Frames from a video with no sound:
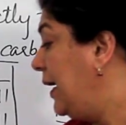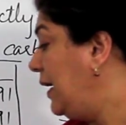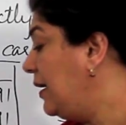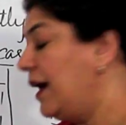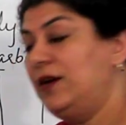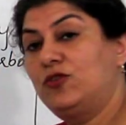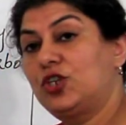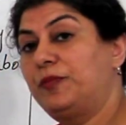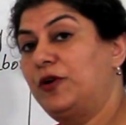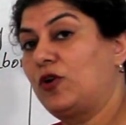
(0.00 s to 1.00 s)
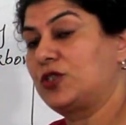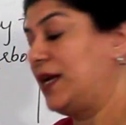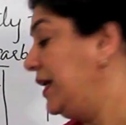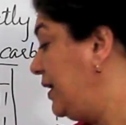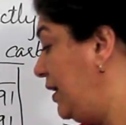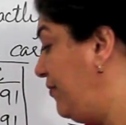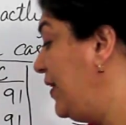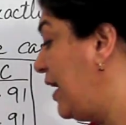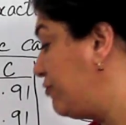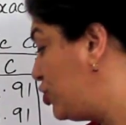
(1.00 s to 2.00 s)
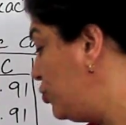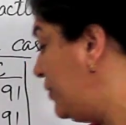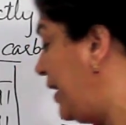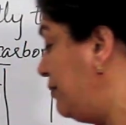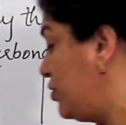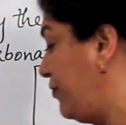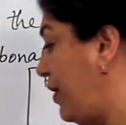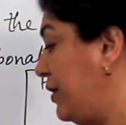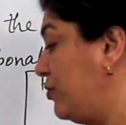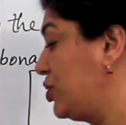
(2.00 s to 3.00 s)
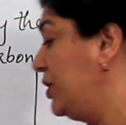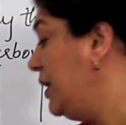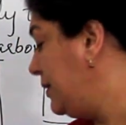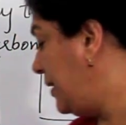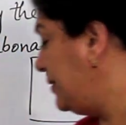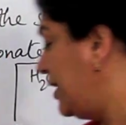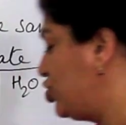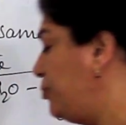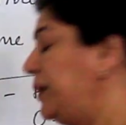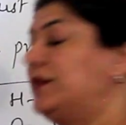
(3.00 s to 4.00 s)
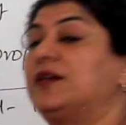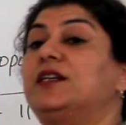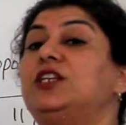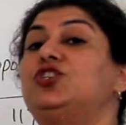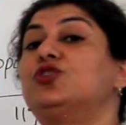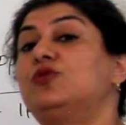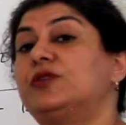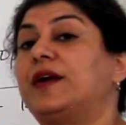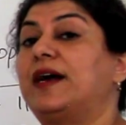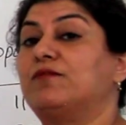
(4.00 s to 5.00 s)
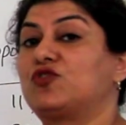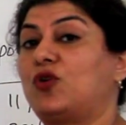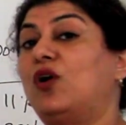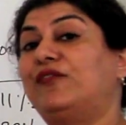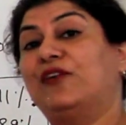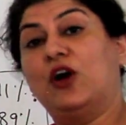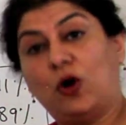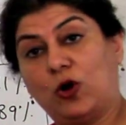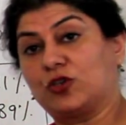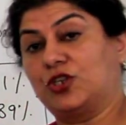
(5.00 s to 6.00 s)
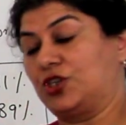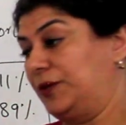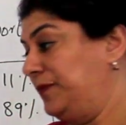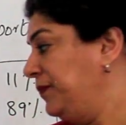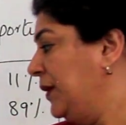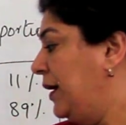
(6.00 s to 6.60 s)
In hydrogen peroxide, if we have 2 grams of hydrogen, then there should be 32 grams of oxygen.